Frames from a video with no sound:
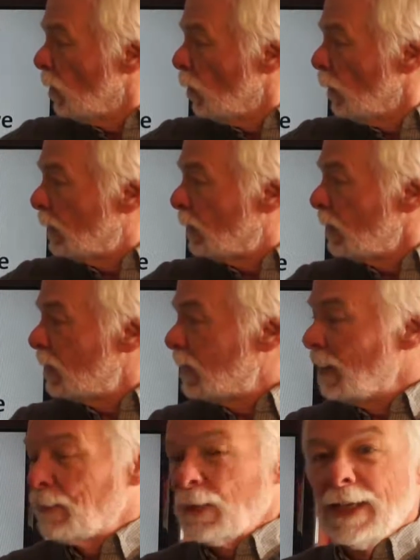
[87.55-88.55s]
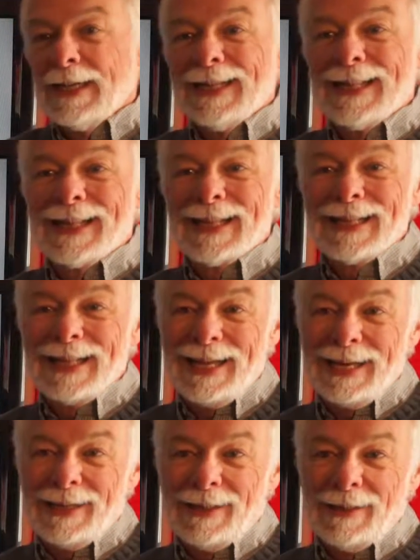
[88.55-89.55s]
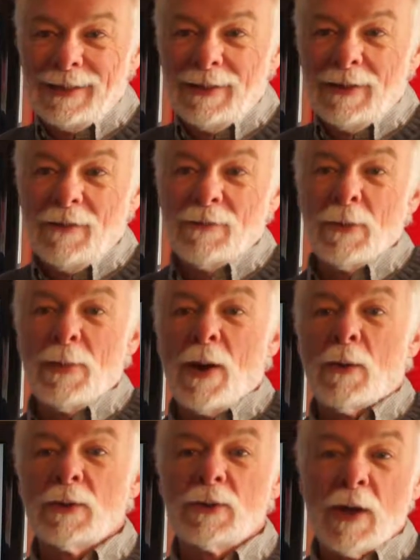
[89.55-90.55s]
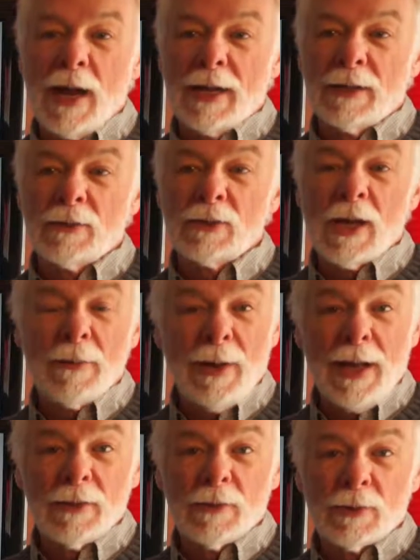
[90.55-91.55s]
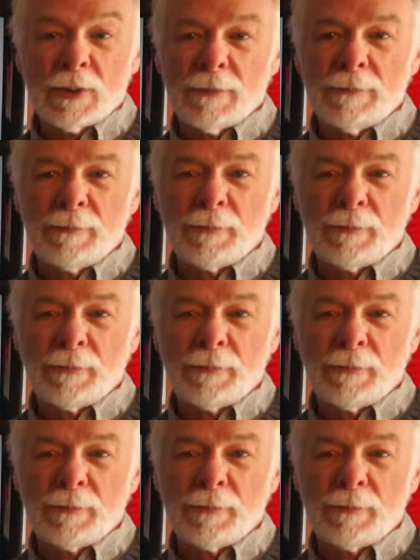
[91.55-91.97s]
which is simply the length of the power triangle's hypotenuse.